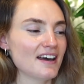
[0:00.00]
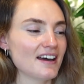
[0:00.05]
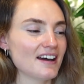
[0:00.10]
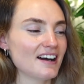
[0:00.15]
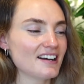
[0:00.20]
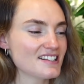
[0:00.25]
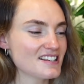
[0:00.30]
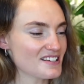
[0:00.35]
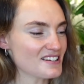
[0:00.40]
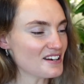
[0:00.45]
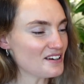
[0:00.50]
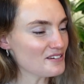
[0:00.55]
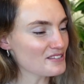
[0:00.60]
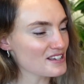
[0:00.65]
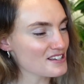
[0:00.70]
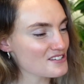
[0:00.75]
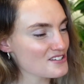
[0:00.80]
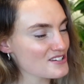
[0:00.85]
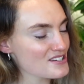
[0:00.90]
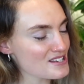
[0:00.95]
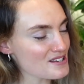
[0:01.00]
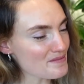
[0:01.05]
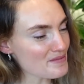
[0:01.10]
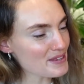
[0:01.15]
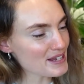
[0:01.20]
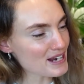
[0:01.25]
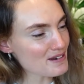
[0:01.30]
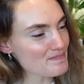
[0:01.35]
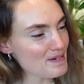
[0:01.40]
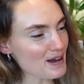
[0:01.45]
I don't know, there's just
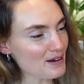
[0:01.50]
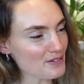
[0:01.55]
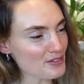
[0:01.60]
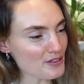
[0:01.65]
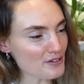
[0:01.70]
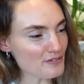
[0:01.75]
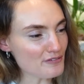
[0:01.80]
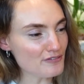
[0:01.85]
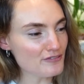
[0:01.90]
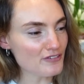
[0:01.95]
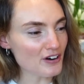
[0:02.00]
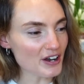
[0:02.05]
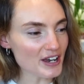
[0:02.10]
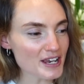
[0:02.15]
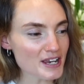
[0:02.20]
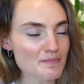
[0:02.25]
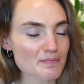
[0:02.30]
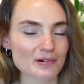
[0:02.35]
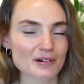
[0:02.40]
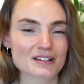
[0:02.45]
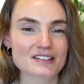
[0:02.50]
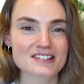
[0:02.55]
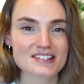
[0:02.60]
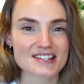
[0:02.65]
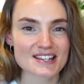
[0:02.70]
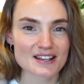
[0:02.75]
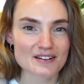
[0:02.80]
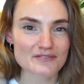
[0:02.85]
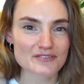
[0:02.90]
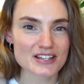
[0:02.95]
something about the
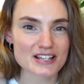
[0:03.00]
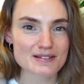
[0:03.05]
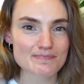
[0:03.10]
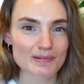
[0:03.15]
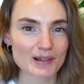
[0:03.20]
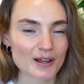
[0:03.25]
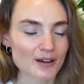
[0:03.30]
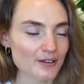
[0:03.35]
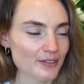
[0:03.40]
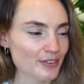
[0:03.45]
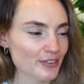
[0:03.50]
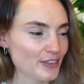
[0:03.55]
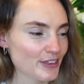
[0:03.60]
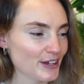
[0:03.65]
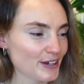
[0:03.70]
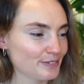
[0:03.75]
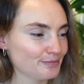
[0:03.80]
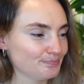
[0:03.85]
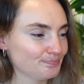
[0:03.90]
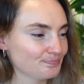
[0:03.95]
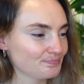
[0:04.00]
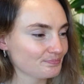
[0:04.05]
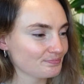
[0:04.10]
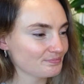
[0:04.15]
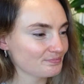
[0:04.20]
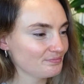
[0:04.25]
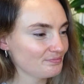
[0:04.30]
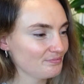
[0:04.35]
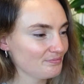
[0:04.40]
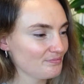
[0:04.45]
vibrancy of this plant that
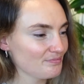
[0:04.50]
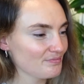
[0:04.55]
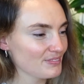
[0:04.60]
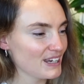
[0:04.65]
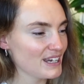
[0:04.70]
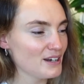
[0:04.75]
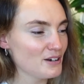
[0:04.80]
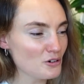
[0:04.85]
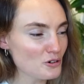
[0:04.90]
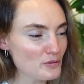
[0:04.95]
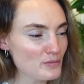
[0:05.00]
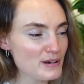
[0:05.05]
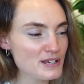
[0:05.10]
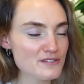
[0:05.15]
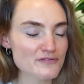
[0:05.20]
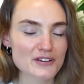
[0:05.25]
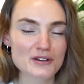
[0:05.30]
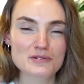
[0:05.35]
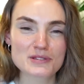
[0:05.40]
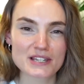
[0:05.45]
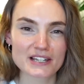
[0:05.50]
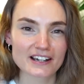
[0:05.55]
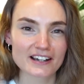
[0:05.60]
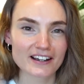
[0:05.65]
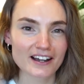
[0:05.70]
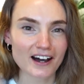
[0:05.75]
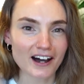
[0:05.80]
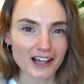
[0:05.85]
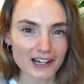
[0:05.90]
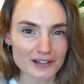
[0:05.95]
it almost feels like a
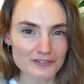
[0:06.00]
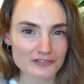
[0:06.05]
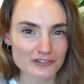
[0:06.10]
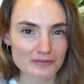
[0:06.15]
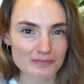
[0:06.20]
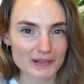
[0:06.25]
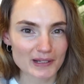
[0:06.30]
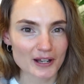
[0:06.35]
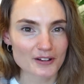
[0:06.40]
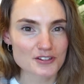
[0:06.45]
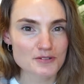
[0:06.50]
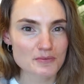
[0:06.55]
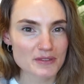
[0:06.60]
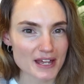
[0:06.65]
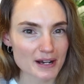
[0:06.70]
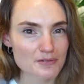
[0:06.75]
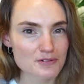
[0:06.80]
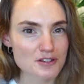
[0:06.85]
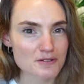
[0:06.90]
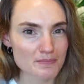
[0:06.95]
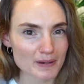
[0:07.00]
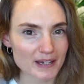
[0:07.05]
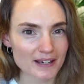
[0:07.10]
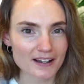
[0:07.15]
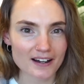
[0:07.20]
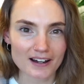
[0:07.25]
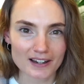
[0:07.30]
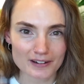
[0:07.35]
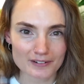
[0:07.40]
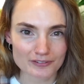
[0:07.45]
colourful plant without it being
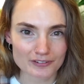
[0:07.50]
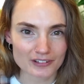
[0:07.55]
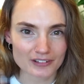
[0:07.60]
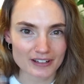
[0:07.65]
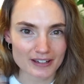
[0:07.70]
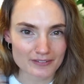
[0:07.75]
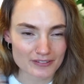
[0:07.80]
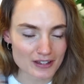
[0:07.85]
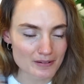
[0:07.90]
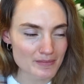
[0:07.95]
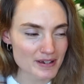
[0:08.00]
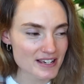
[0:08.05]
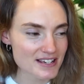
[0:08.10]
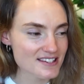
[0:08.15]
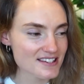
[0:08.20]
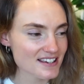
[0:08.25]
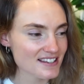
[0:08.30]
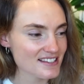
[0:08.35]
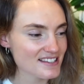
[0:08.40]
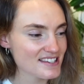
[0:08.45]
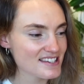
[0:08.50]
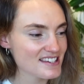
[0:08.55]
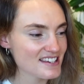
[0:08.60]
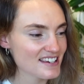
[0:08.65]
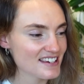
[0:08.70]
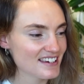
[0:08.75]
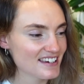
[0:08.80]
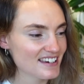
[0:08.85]
colourful, if that makes sense.